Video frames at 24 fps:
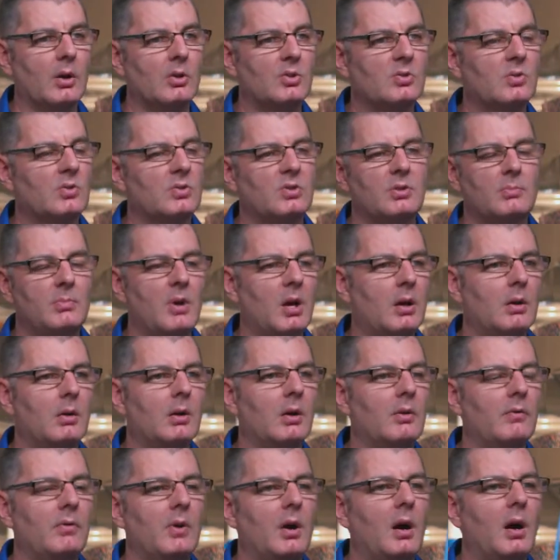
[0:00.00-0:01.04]
So it's a matter
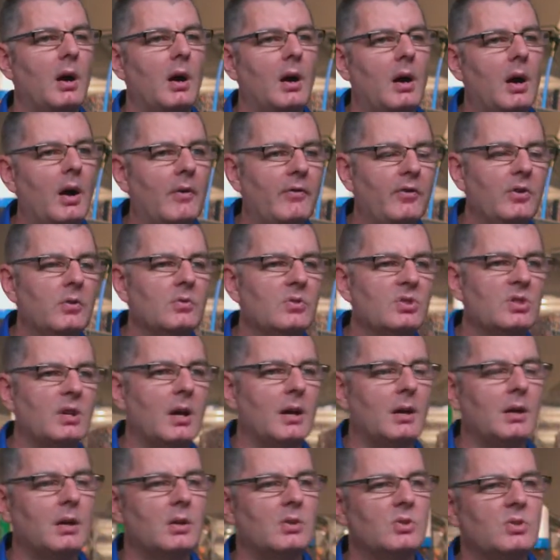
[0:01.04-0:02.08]
of a few
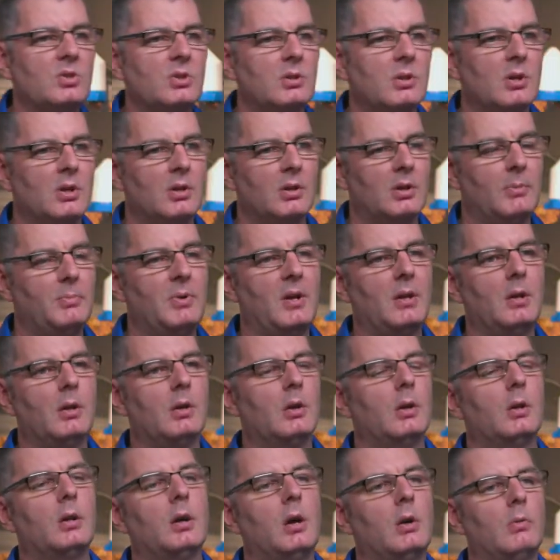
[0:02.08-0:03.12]
seconds, depending
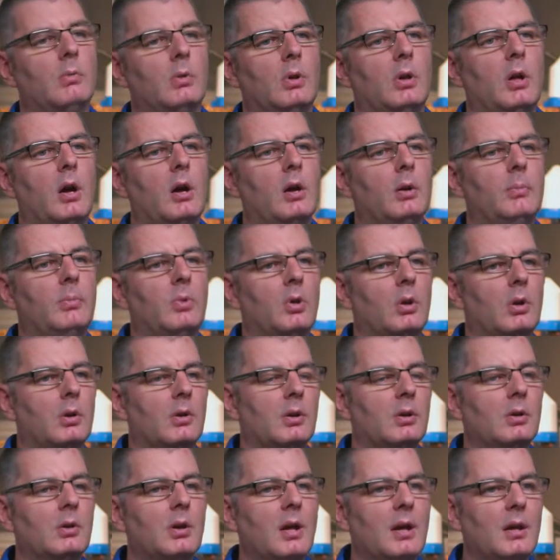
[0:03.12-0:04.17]
on how reliable our
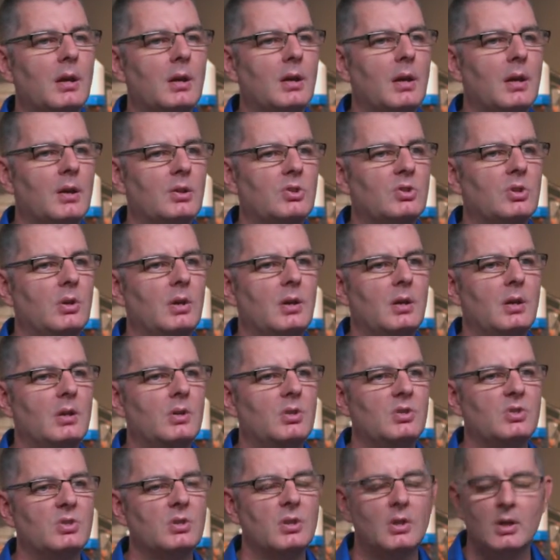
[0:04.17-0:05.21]
internet connection
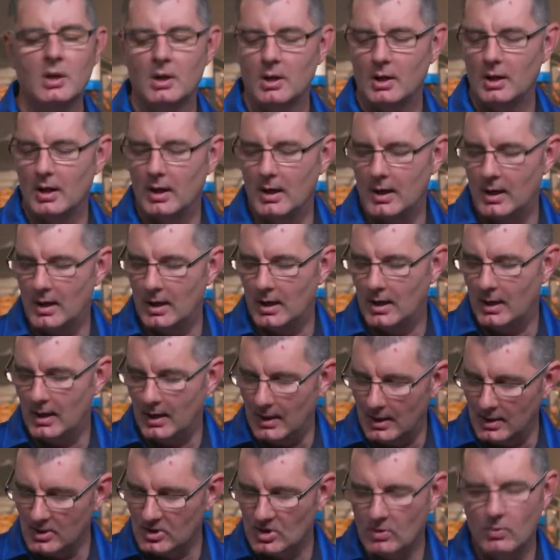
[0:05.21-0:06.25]
is. It
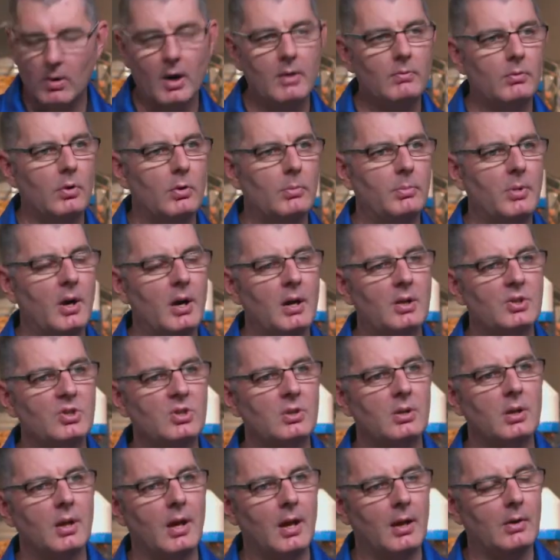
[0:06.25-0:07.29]
is quite
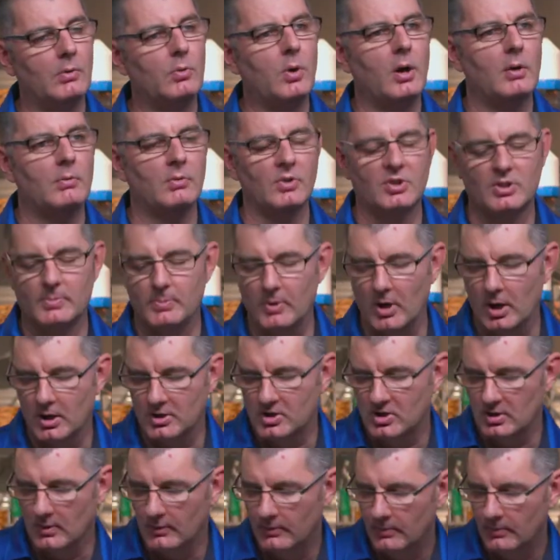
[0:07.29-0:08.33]
robust and quite responsive.